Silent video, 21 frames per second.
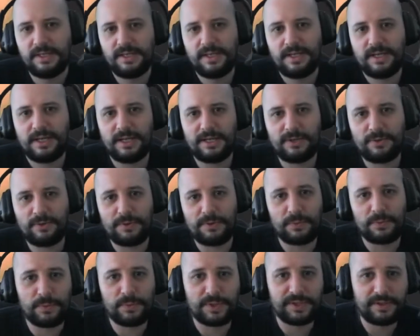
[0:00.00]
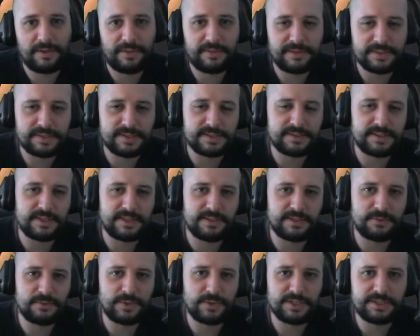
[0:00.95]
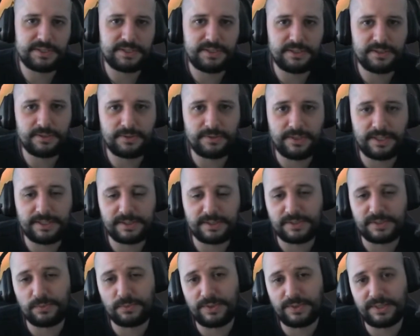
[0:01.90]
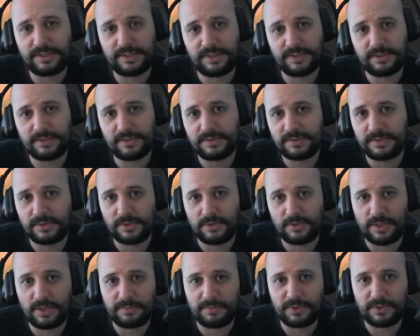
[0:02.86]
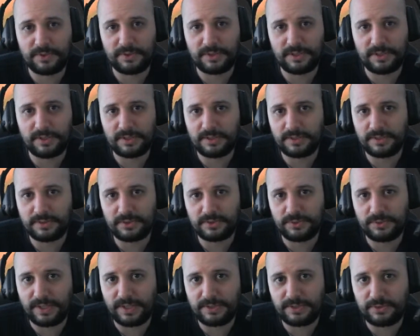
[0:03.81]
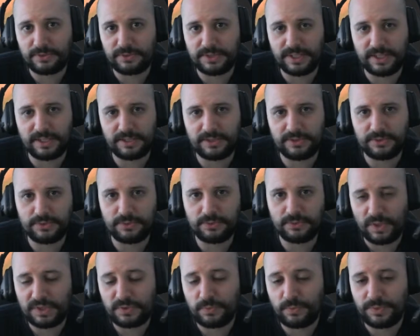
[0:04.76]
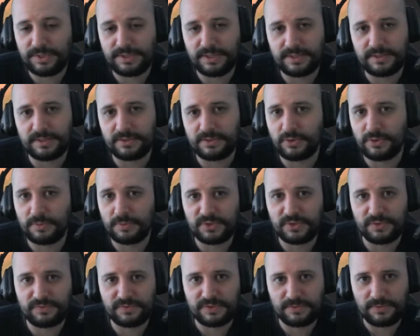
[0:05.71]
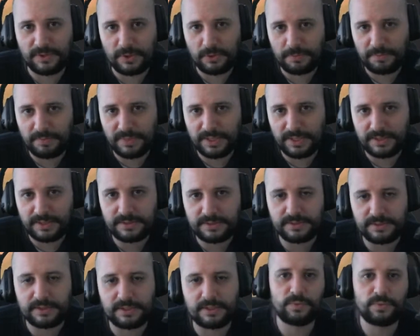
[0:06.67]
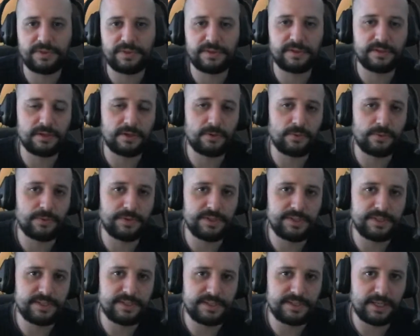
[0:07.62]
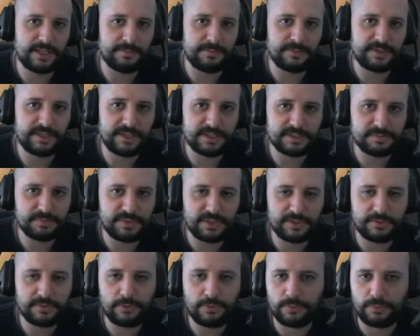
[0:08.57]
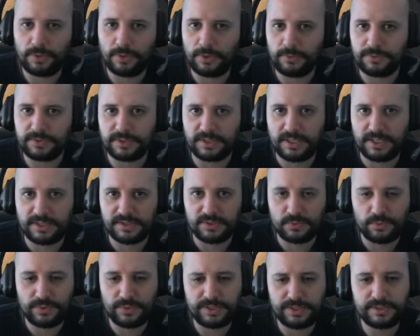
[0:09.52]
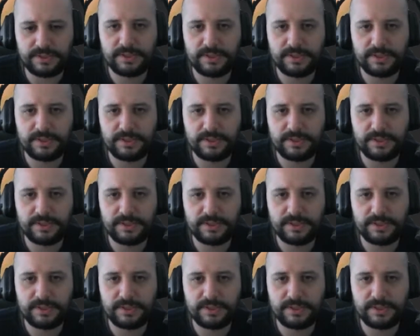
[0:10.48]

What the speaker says: Hello everyone, this is Daniel right here, and it's weekend, so I'm gonna try to tell you what we did in terms of development within our indie game Kingsblood throughout the last week.